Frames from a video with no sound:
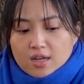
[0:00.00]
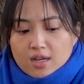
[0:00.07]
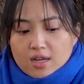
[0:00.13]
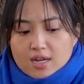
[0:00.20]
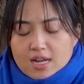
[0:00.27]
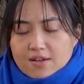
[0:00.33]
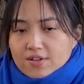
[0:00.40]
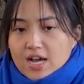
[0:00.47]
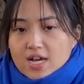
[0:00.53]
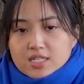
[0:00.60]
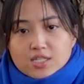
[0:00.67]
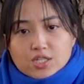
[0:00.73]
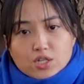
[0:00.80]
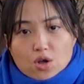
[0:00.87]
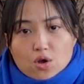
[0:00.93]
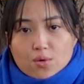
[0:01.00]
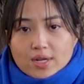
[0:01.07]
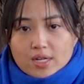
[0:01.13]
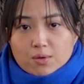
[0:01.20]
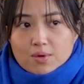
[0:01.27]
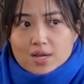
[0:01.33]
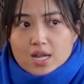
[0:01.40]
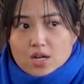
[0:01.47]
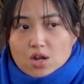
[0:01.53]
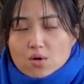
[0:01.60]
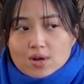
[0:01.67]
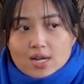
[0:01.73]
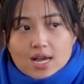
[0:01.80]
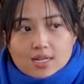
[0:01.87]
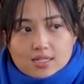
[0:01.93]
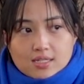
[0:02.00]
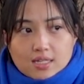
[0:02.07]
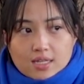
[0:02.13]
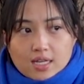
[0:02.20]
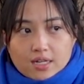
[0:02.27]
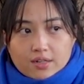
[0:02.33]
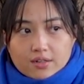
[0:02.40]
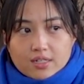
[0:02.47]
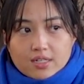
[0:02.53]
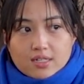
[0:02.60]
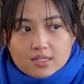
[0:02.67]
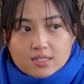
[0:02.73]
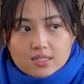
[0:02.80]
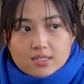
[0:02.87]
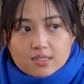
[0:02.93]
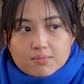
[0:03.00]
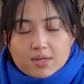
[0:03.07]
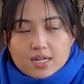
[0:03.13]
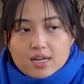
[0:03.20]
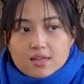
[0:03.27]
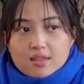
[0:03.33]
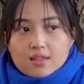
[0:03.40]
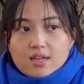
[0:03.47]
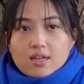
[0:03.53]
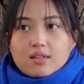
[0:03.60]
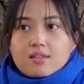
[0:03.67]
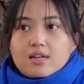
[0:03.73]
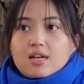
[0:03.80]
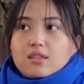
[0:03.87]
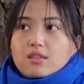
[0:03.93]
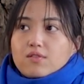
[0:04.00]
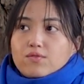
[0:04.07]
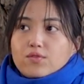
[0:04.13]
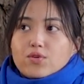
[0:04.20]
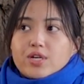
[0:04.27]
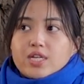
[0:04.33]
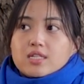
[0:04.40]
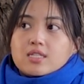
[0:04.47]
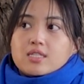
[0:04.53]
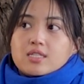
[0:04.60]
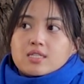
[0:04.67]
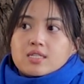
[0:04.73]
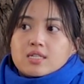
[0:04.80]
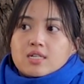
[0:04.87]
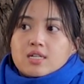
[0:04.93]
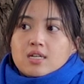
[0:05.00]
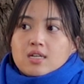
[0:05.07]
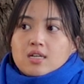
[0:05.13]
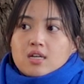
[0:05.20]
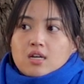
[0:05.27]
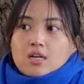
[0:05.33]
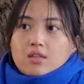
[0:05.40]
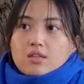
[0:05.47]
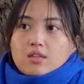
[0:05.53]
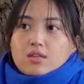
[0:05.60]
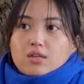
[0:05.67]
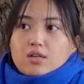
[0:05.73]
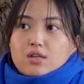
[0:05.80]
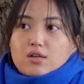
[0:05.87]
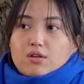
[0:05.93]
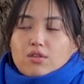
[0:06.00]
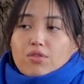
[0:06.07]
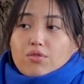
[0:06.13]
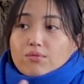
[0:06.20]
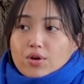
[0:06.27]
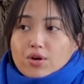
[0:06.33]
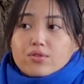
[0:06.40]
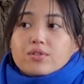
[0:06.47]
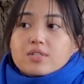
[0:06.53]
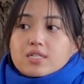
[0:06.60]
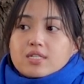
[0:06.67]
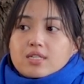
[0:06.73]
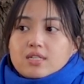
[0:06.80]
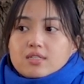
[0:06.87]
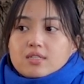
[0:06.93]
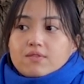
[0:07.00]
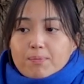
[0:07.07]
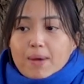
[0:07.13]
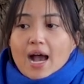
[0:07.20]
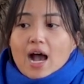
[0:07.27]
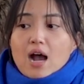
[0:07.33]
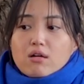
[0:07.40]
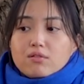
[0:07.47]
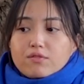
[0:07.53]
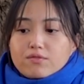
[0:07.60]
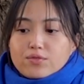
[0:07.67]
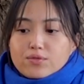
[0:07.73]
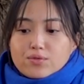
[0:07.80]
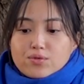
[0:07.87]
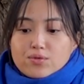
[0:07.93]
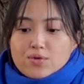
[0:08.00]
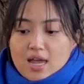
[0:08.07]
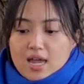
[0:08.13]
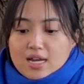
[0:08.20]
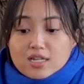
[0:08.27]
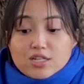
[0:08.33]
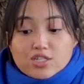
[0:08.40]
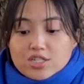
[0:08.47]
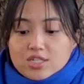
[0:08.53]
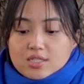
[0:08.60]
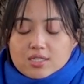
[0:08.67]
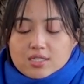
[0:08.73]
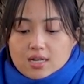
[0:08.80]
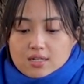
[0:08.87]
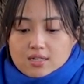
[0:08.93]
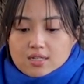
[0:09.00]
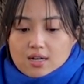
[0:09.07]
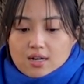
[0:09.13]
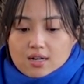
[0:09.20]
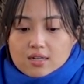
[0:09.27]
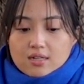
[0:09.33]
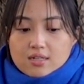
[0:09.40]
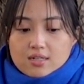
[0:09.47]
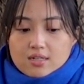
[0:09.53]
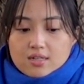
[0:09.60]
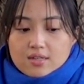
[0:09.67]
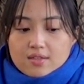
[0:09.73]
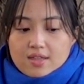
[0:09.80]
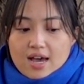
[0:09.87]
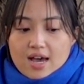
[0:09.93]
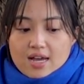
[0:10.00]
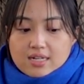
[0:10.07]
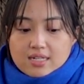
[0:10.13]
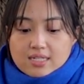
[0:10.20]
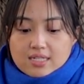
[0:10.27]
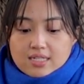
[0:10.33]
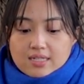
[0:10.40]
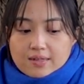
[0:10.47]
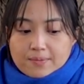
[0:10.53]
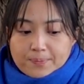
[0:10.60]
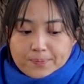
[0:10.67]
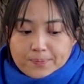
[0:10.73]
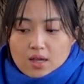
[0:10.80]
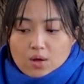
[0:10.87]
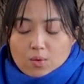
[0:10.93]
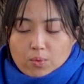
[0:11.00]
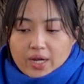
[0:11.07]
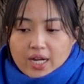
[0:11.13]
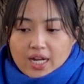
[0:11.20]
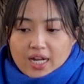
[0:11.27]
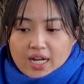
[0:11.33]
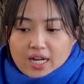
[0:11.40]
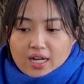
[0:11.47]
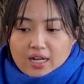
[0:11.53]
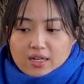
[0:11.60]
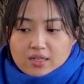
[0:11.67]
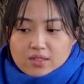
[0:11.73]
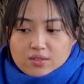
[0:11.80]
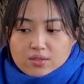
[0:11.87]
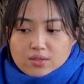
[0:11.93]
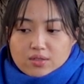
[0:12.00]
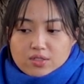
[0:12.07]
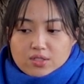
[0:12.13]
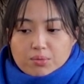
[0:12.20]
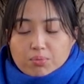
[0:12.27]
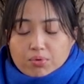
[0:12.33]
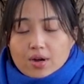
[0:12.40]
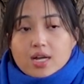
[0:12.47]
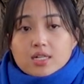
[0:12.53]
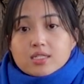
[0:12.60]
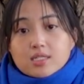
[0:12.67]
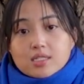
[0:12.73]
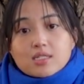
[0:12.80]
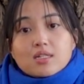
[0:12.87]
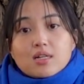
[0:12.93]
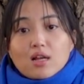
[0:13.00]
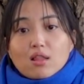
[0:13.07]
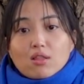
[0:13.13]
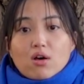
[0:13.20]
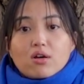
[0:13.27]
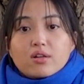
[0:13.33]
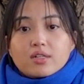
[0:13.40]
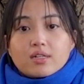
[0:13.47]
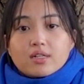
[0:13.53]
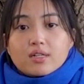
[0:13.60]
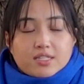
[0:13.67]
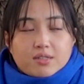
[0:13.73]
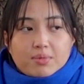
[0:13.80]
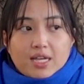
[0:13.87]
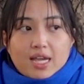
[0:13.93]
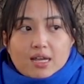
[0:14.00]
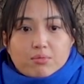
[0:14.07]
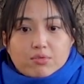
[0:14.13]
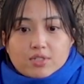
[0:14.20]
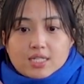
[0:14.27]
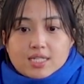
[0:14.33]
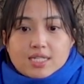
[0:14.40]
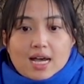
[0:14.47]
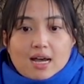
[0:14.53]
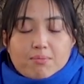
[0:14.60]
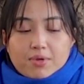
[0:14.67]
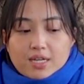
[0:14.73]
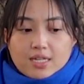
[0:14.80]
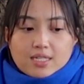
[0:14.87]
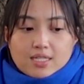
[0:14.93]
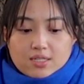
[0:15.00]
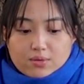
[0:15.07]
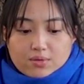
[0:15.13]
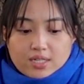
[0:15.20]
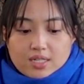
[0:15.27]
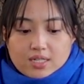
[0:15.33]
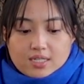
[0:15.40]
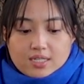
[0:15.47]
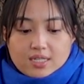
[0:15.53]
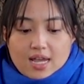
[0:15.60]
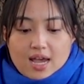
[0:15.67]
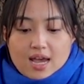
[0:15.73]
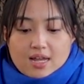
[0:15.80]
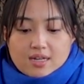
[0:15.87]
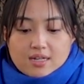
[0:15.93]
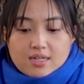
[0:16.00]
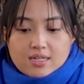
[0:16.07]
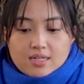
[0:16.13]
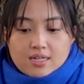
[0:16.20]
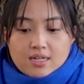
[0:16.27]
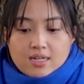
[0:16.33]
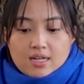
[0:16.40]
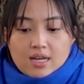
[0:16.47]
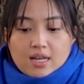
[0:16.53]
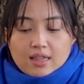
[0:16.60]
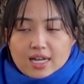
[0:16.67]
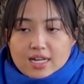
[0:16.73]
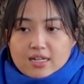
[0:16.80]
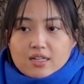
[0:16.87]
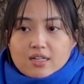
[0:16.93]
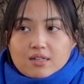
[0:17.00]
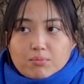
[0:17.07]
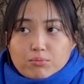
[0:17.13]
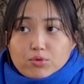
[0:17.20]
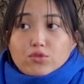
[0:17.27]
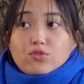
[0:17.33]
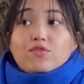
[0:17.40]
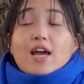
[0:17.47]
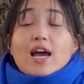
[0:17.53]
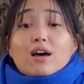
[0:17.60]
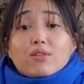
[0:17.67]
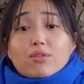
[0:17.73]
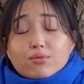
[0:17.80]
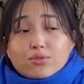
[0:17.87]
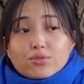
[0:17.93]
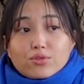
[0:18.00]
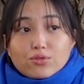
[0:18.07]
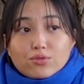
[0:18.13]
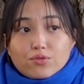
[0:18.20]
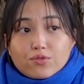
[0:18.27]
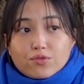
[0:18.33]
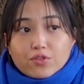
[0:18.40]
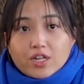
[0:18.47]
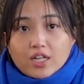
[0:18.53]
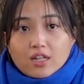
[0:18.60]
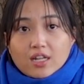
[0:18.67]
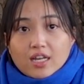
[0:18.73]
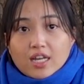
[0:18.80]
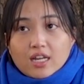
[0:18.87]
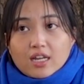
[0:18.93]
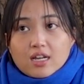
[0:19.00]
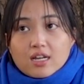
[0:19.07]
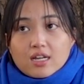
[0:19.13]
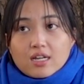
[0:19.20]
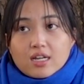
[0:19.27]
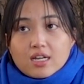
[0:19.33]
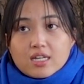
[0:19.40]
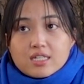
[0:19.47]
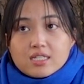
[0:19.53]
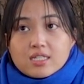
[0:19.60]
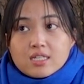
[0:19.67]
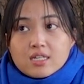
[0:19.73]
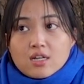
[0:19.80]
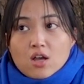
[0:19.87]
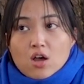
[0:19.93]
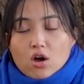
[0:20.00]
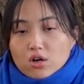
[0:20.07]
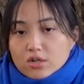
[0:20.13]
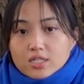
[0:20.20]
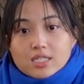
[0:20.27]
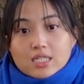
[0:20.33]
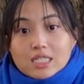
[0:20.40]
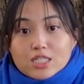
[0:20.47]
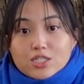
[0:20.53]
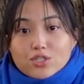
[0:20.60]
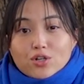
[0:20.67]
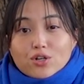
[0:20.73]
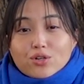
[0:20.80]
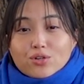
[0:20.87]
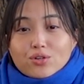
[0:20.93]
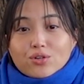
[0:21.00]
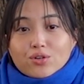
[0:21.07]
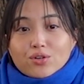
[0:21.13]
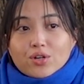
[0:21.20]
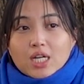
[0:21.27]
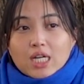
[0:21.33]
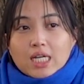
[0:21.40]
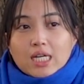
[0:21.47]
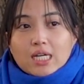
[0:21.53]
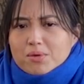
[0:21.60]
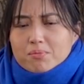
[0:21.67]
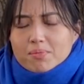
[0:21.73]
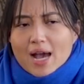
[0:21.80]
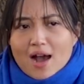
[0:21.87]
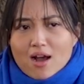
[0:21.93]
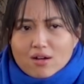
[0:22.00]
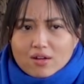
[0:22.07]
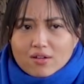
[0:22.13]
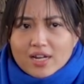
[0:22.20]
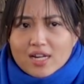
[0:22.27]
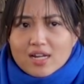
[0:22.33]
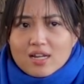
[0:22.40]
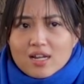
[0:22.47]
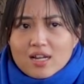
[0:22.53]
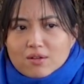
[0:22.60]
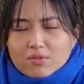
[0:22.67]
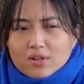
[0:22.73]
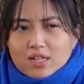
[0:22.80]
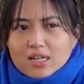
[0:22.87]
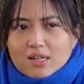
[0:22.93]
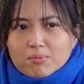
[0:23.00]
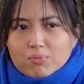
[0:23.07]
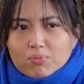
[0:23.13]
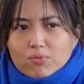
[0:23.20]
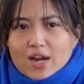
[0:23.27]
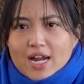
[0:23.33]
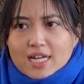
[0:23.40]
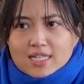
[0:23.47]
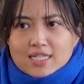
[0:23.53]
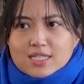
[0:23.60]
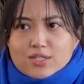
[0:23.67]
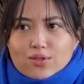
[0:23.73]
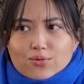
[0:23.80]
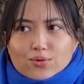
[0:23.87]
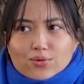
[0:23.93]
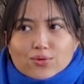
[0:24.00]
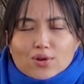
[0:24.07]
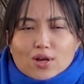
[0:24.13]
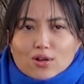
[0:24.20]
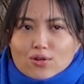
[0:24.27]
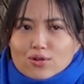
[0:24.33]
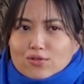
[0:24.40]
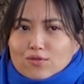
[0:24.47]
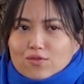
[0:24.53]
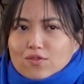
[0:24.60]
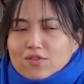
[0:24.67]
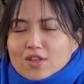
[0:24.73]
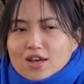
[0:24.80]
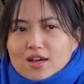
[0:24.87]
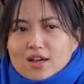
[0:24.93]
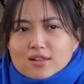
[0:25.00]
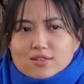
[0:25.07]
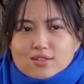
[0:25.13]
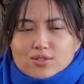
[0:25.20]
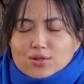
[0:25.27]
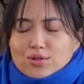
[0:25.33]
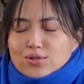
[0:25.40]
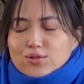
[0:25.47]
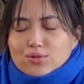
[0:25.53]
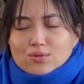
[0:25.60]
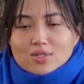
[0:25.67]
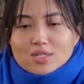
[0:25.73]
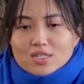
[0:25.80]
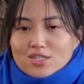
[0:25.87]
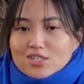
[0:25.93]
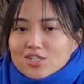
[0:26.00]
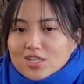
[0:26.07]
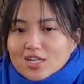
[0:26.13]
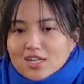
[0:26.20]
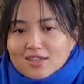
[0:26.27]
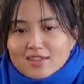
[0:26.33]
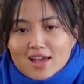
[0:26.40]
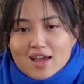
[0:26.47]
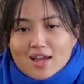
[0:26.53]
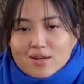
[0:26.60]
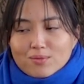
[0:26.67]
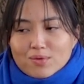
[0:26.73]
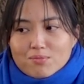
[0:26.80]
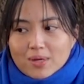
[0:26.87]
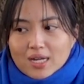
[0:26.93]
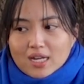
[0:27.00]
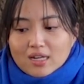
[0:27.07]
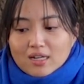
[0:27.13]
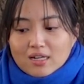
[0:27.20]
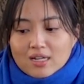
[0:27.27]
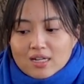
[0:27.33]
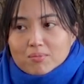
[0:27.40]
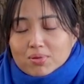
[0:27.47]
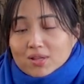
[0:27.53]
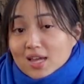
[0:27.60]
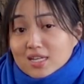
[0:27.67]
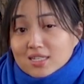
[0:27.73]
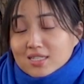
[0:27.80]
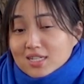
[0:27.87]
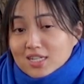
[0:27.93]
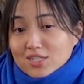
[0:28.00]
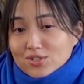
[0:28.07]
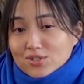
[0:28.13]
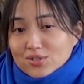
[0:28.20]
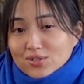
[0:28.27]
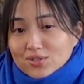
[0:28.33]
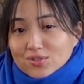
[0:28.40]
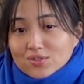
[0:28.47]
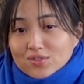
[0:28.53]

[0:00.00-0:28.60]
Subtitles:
it never has to go anywhere. No one has to hear it. But I think that the voice, the throat, is a powerful energy center that we suppress a lot. To be able to tap into it and let it move out through you freely is honestly so empowering and really breaks through a lot of that social conditioning that we've been placed into.